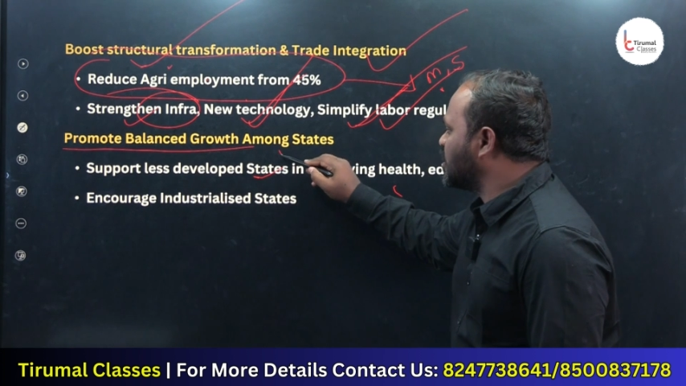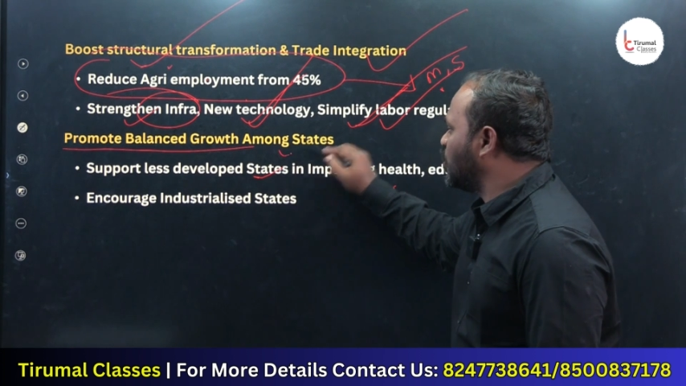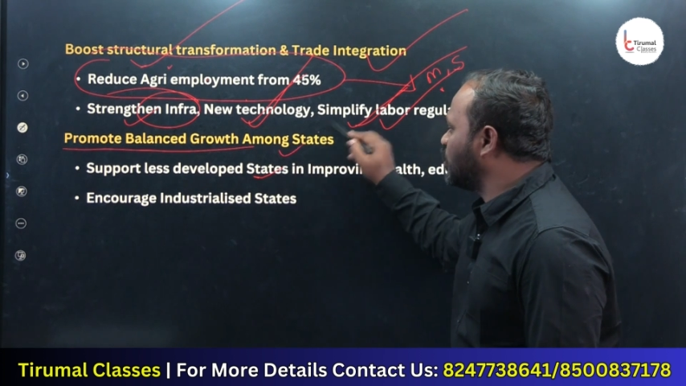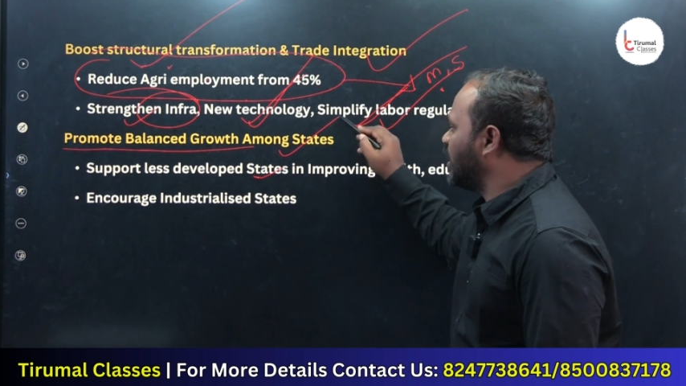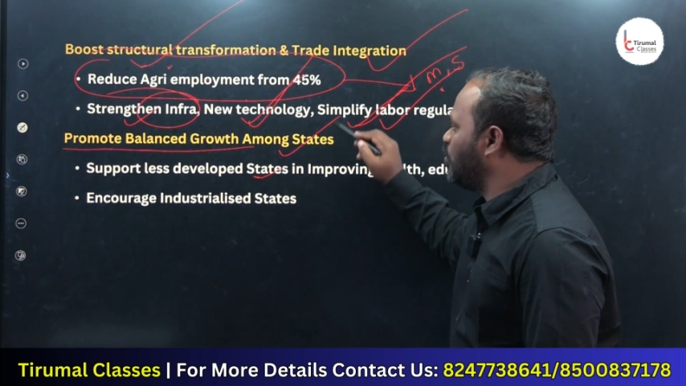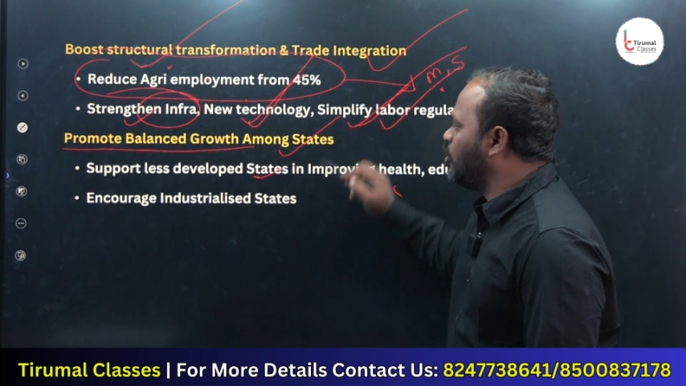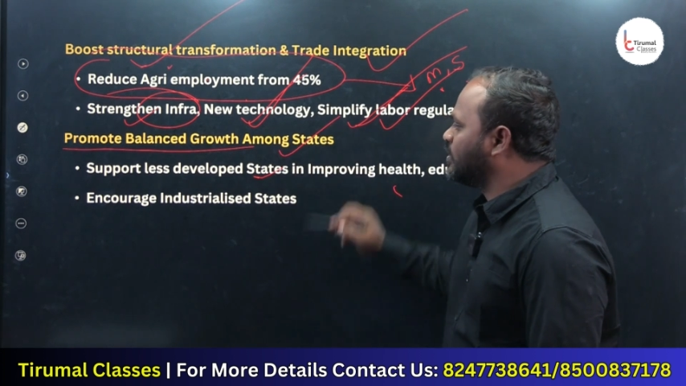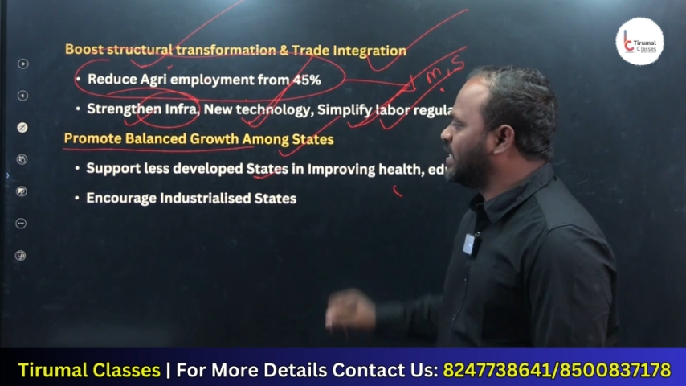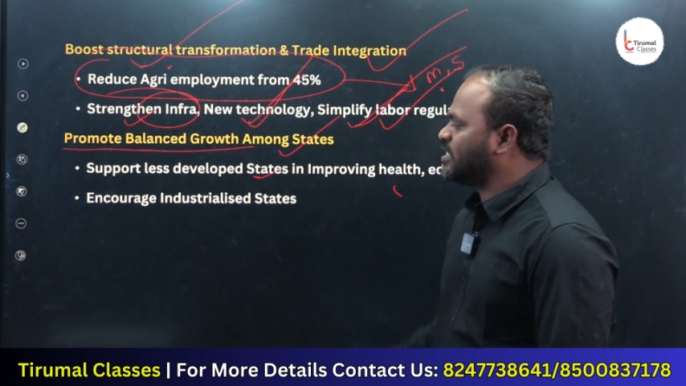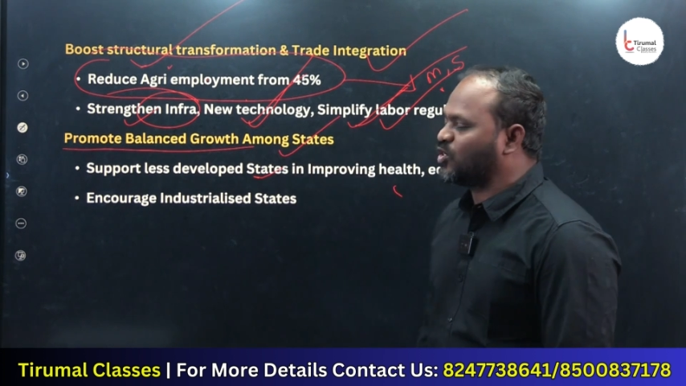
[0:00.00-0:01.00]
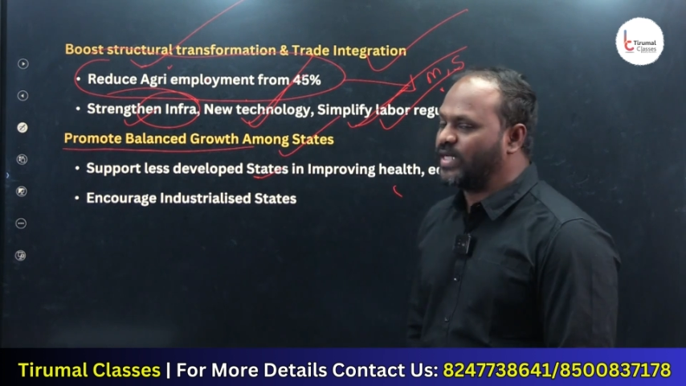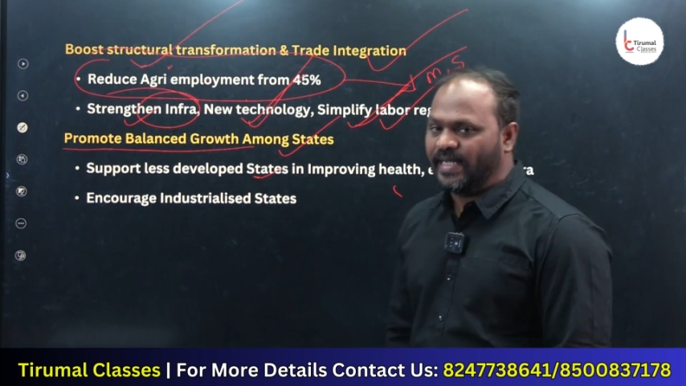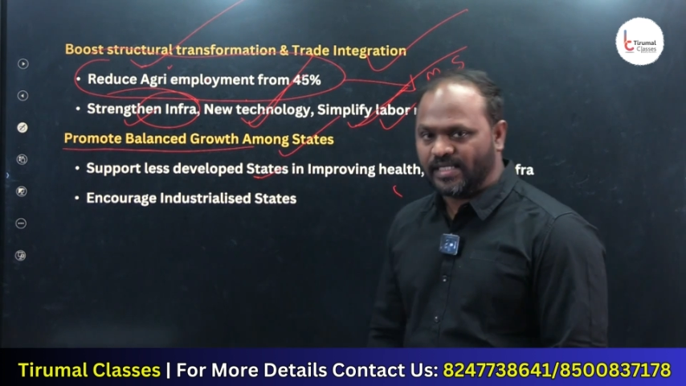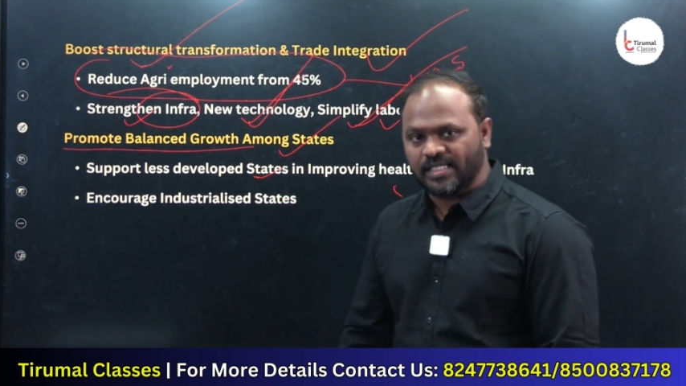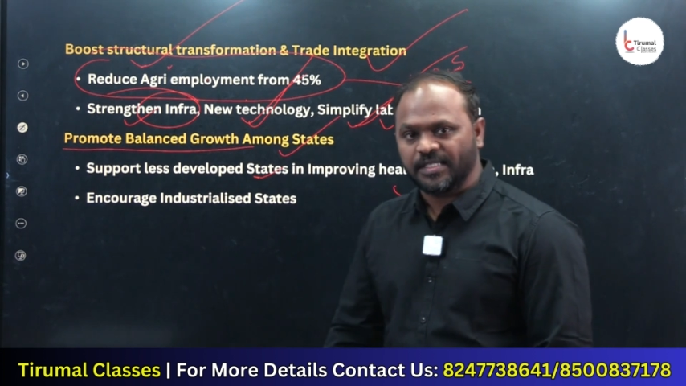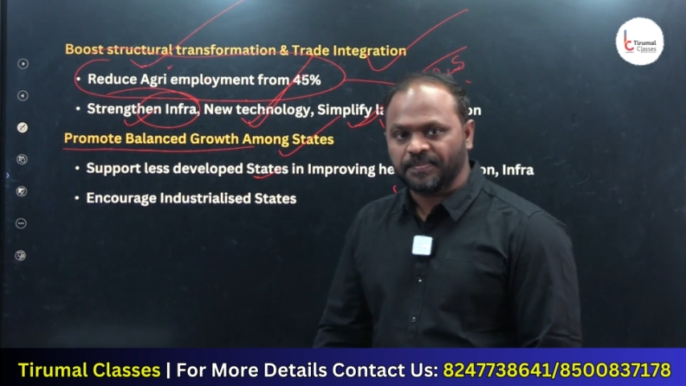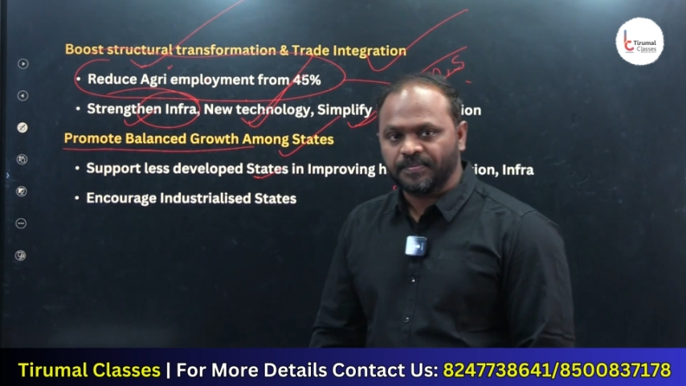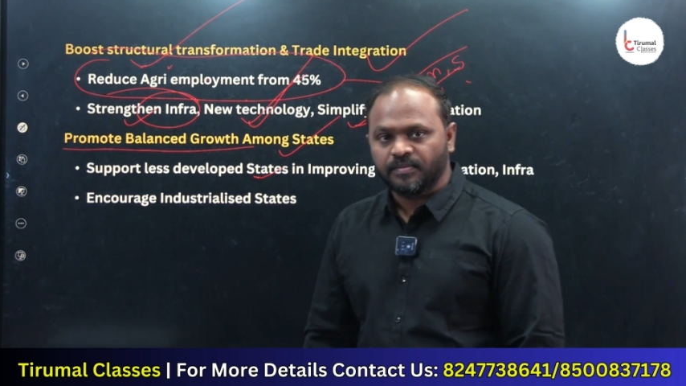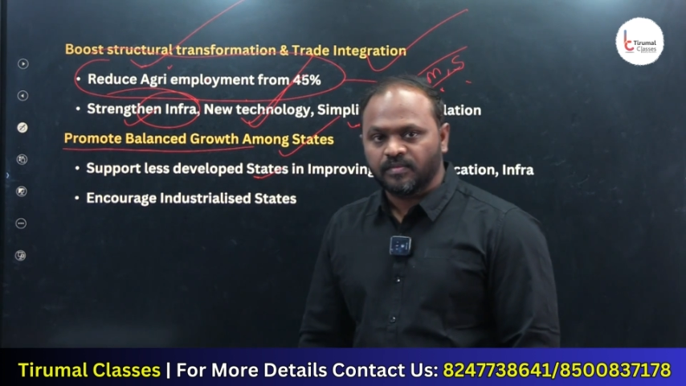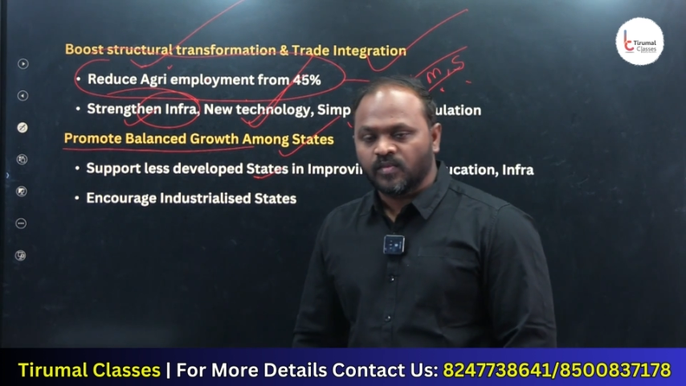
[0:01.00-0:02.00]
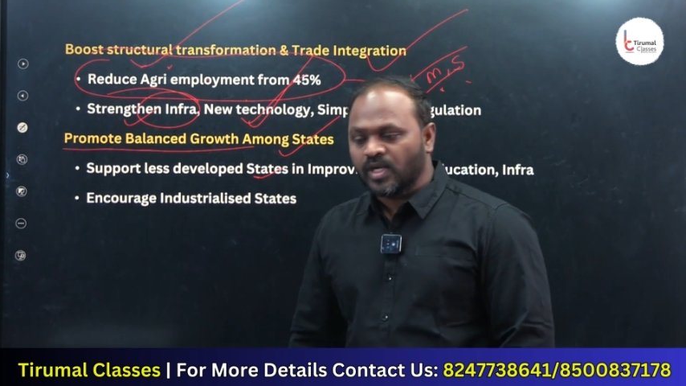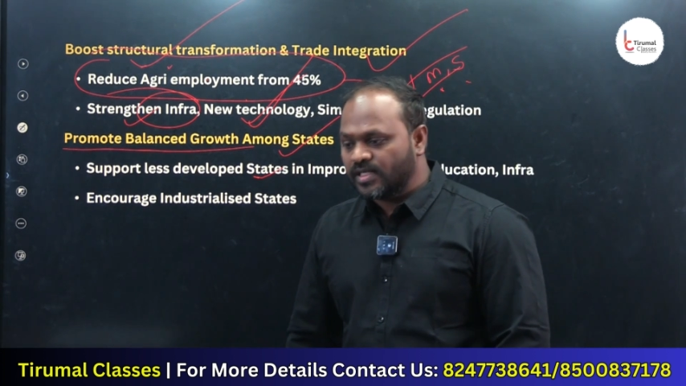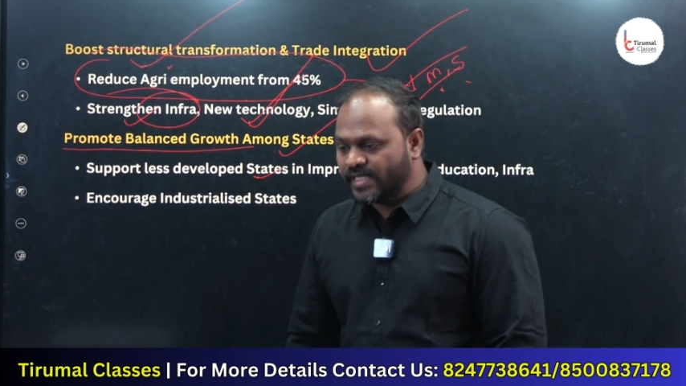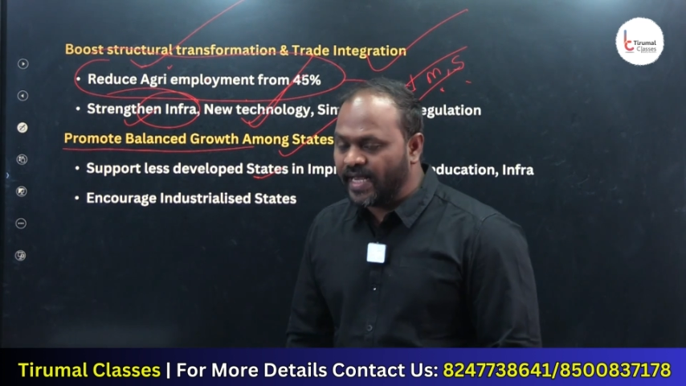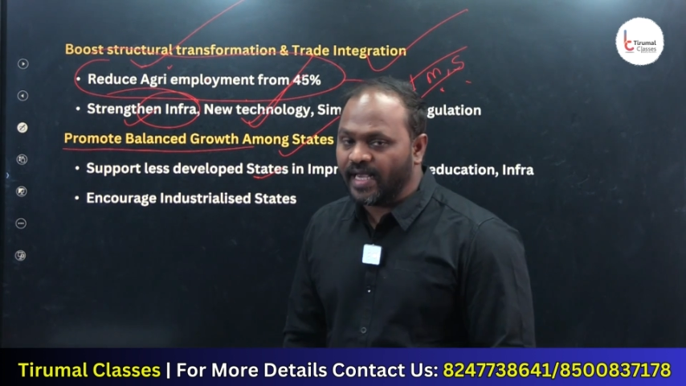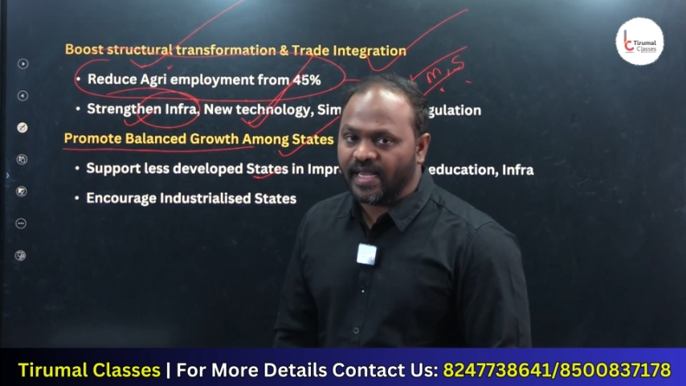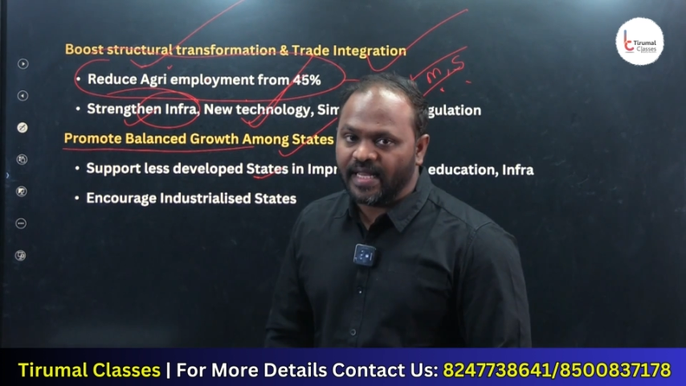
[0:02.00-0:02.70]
growth among the states. See,